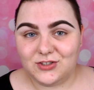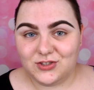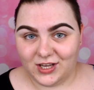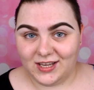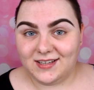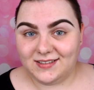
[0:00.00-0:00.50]

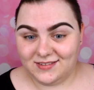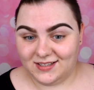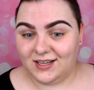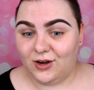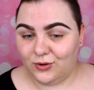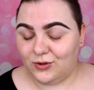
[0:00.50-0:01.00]
check
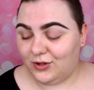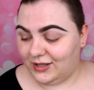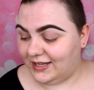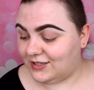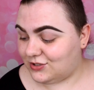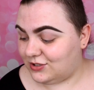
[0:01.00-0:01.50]
the whole
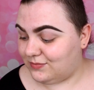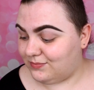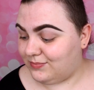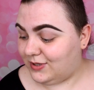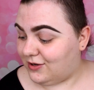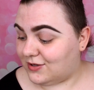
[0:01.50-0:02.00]
collection
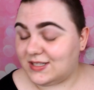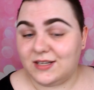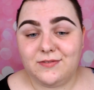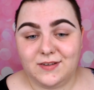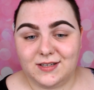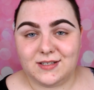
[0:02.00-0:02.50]
because
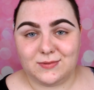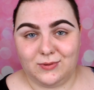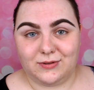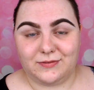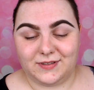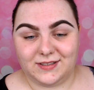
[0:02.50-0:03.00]
I think it's
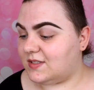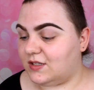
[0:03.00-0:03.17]
worth it.